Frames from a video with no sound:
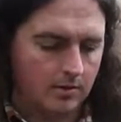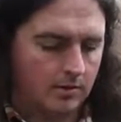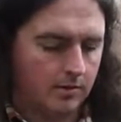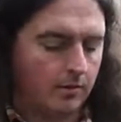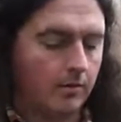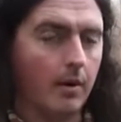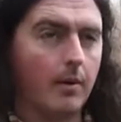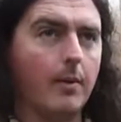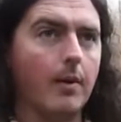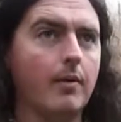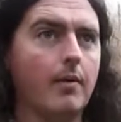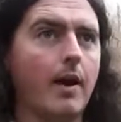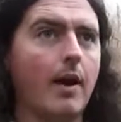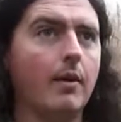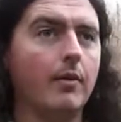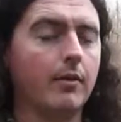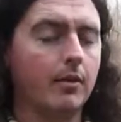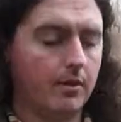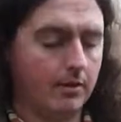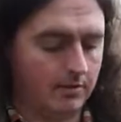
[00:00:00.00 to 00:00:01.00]
the right way
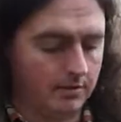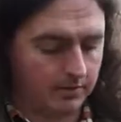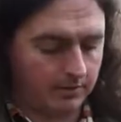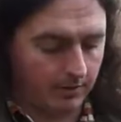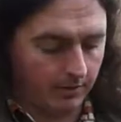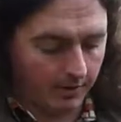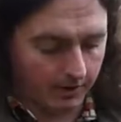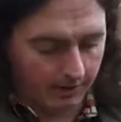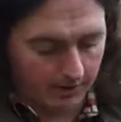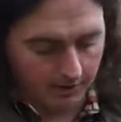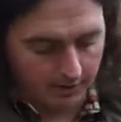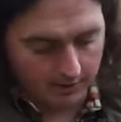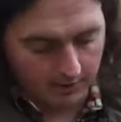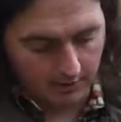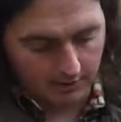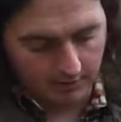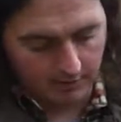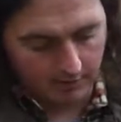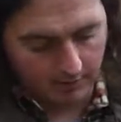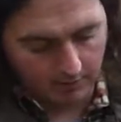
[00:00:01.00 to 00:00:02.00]
round so I can
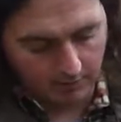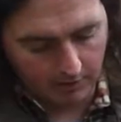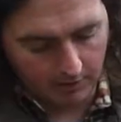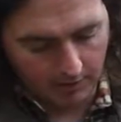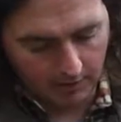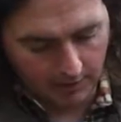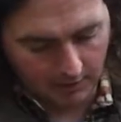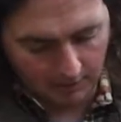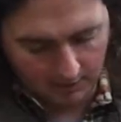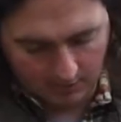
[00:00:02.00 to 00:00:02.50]
actually reel it.